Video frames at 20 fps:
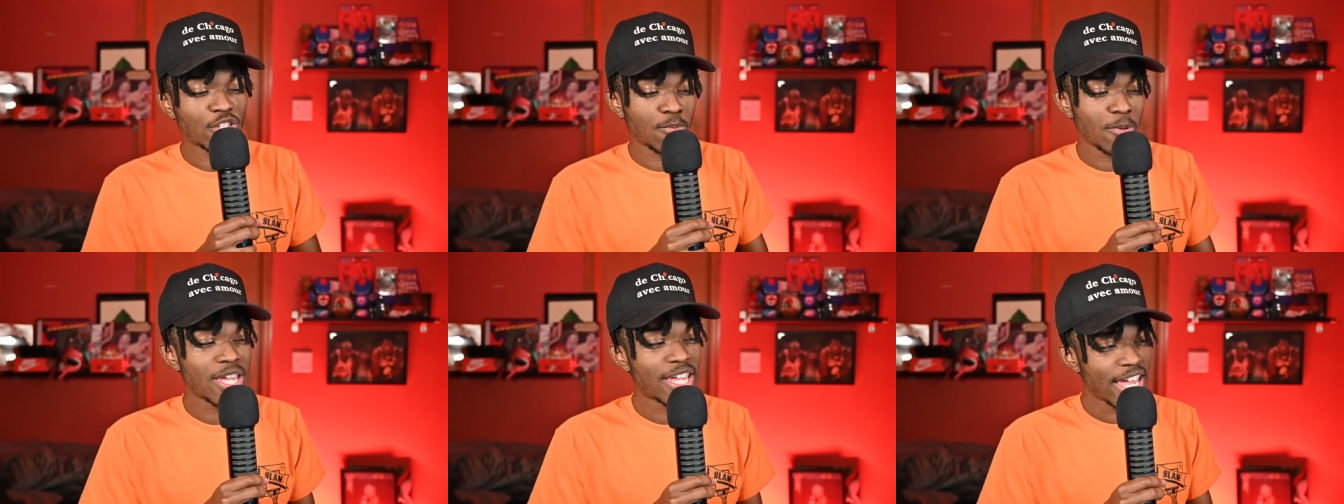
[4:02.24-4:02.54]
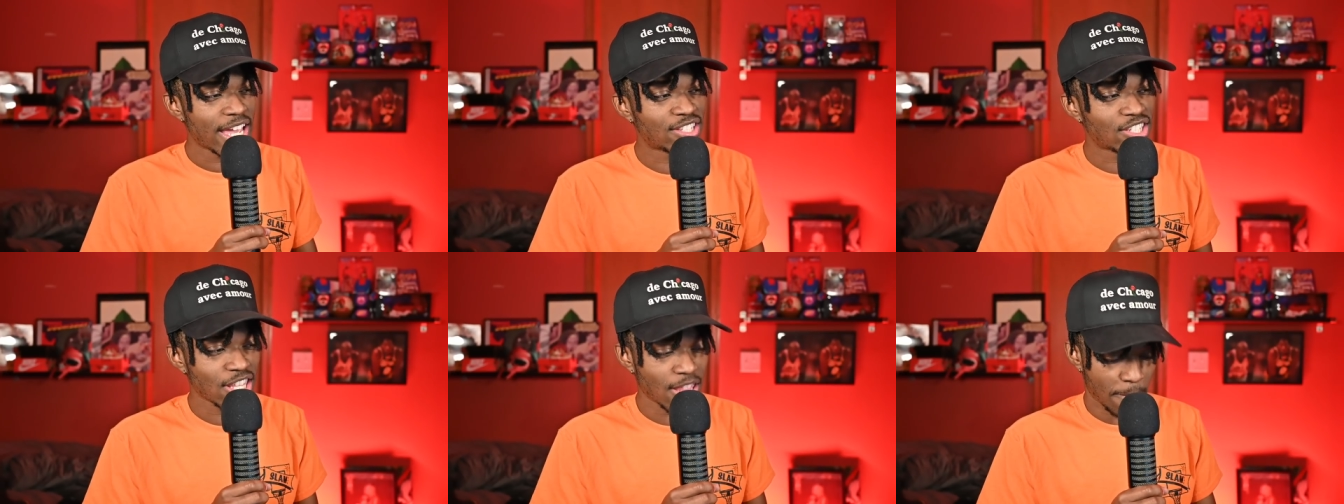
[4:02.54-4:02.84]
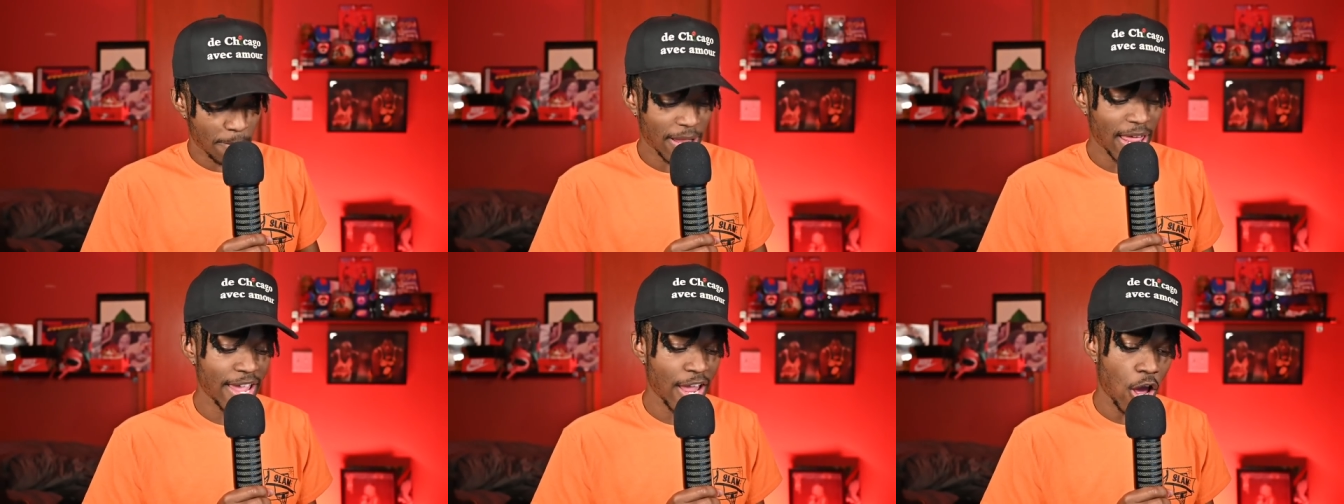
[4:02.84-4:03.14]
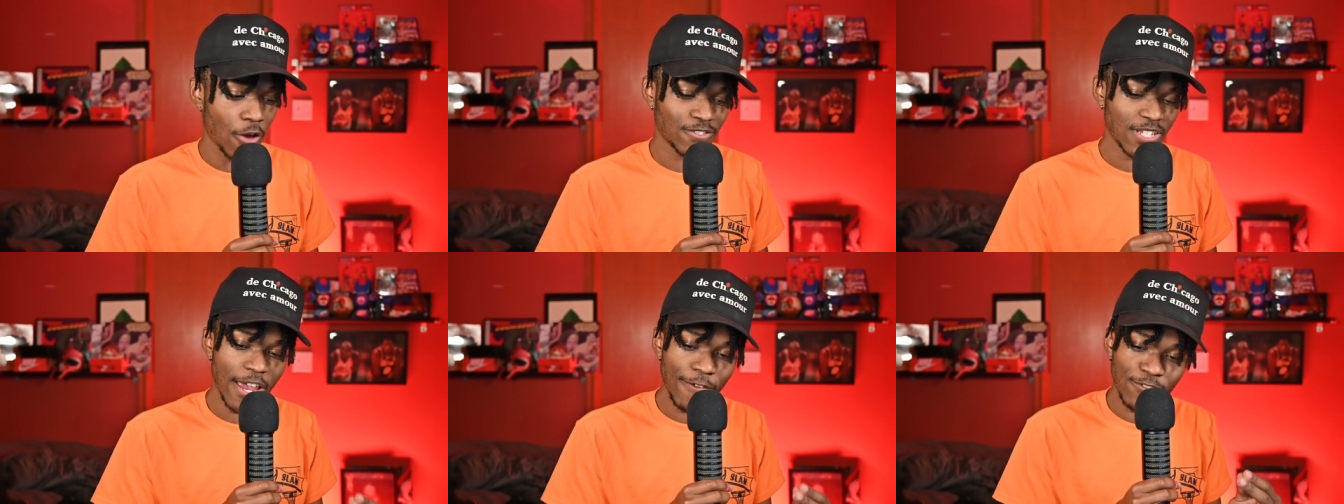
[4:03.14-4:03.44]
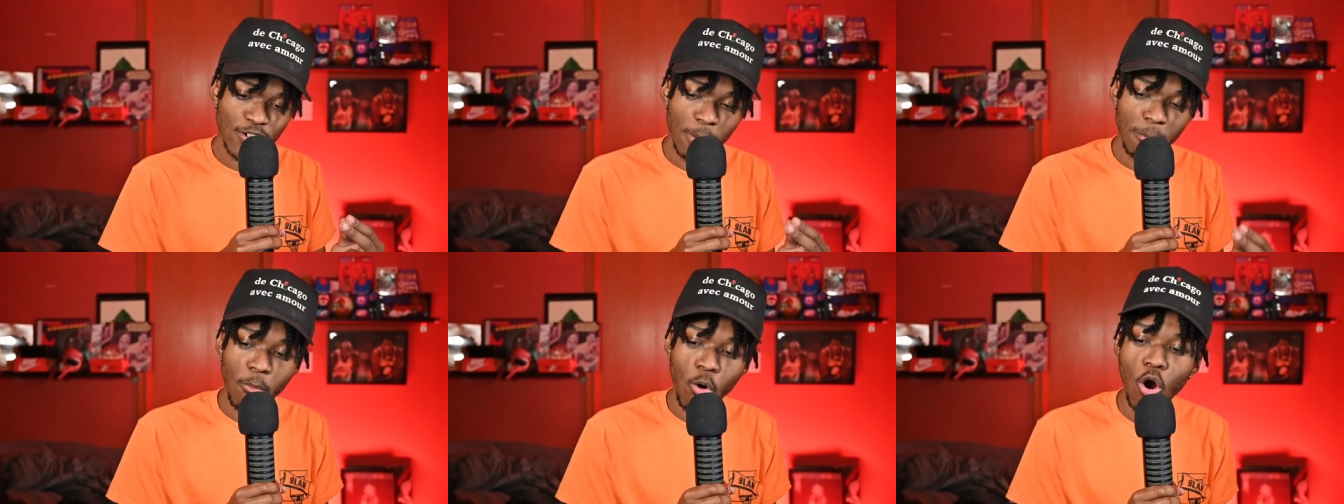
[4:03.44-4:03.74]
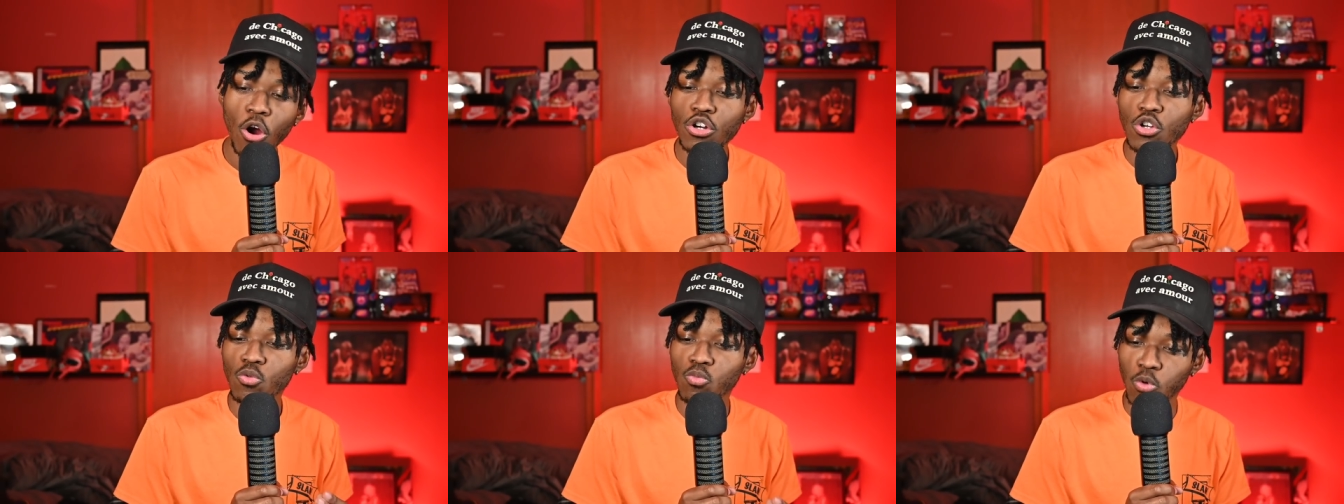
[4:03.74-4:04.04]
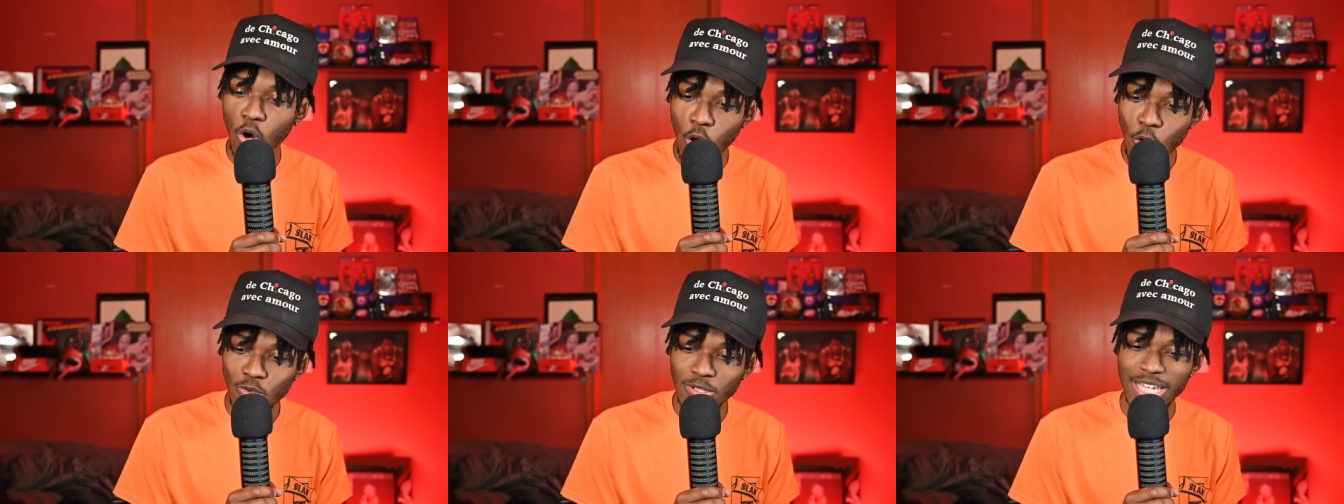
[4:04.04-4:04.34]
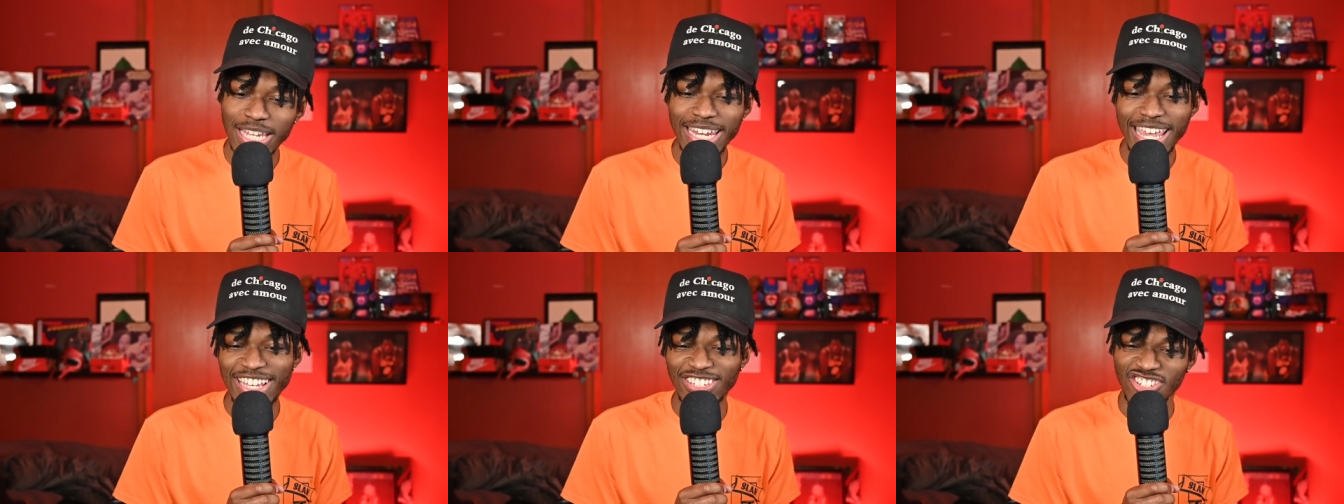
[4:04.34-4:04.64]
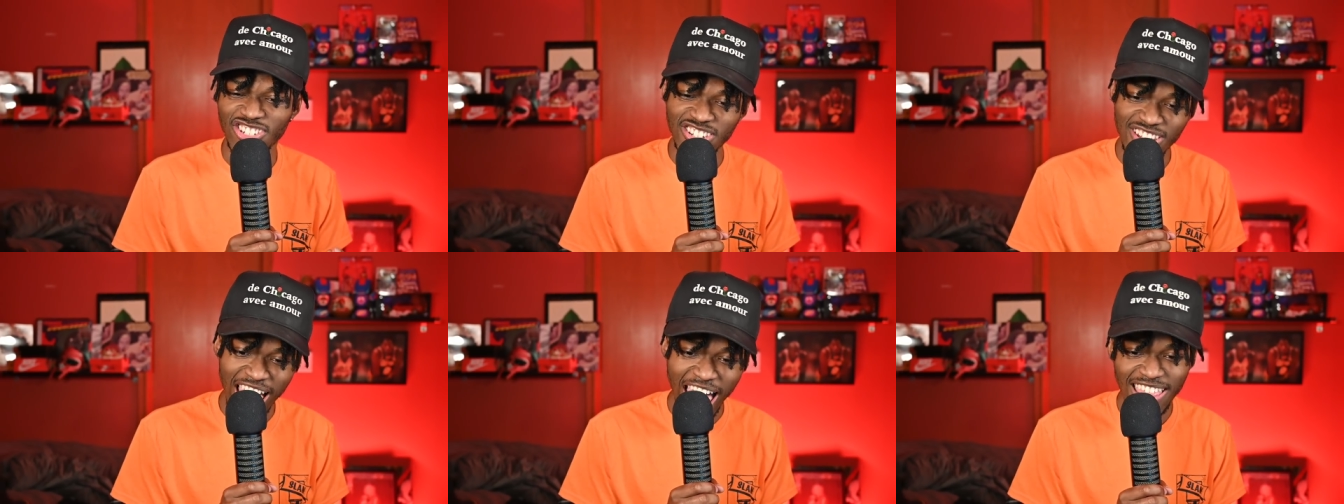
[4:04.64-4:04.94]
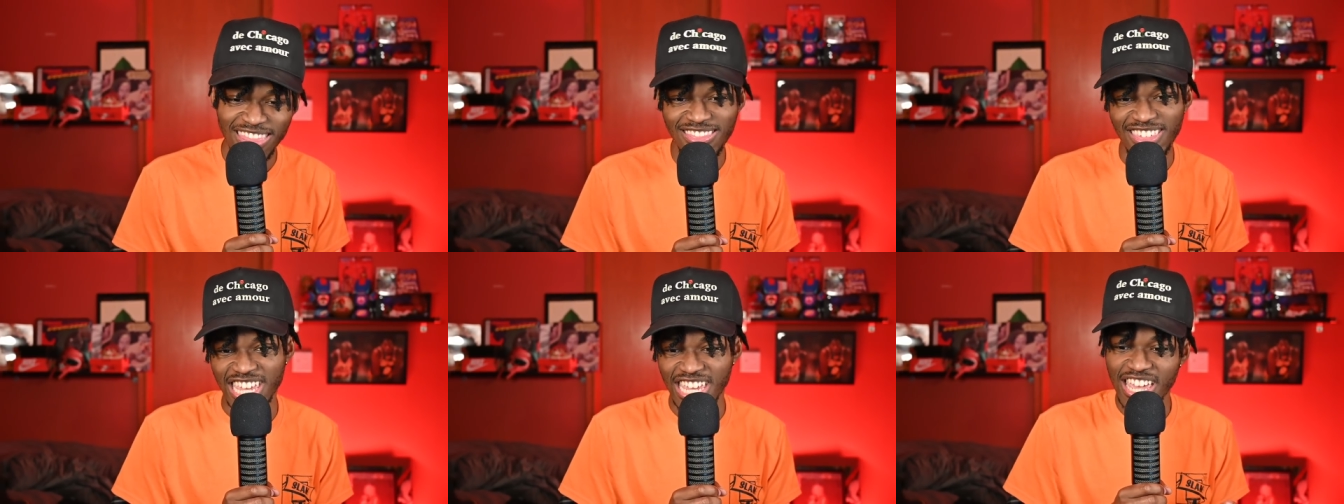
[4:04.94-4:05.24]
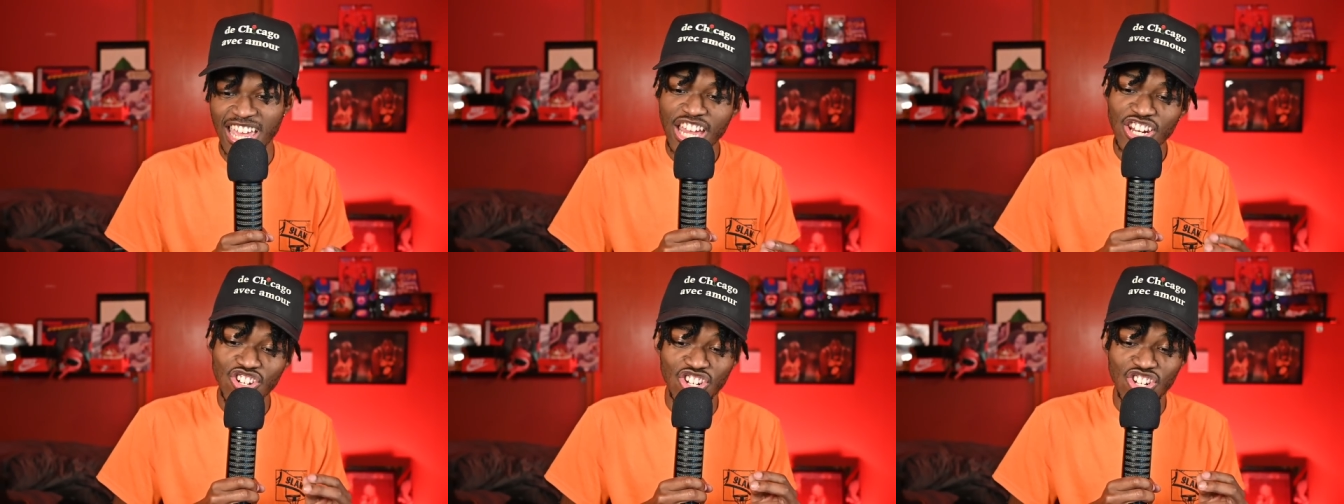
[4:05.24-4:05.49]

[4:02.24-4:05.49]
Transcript: we get to the playoffs, if DeMar DeRozan is not the